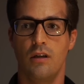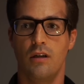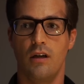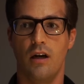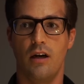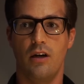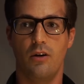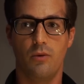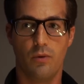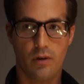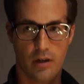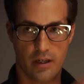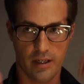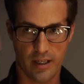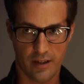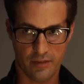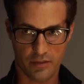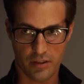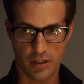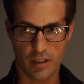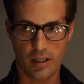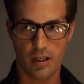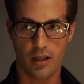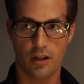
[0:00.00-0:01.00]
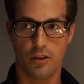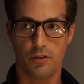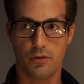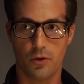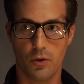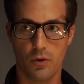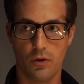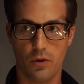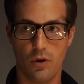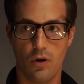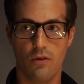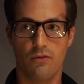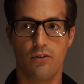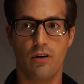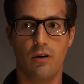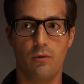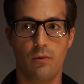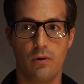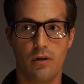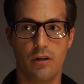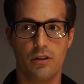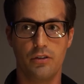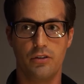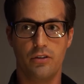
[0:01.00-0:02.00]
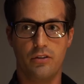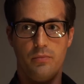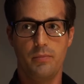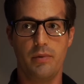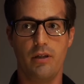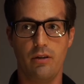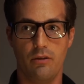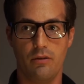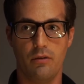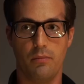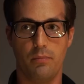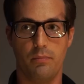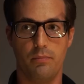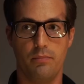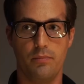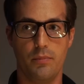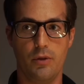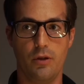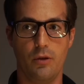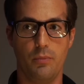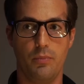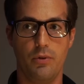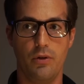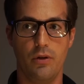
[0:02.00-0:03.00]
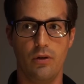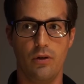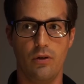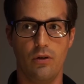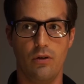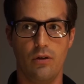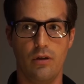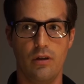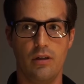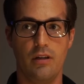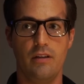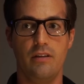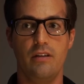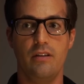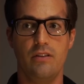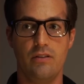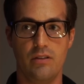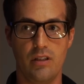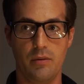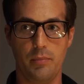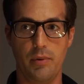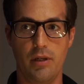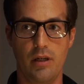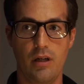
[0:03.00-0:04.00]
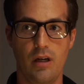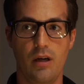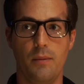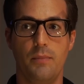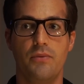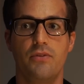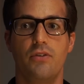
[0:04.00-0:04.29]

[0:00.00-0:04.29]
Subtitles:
I don't want to have to kind of throw it over. I want to just be able to put it on and then zip it up.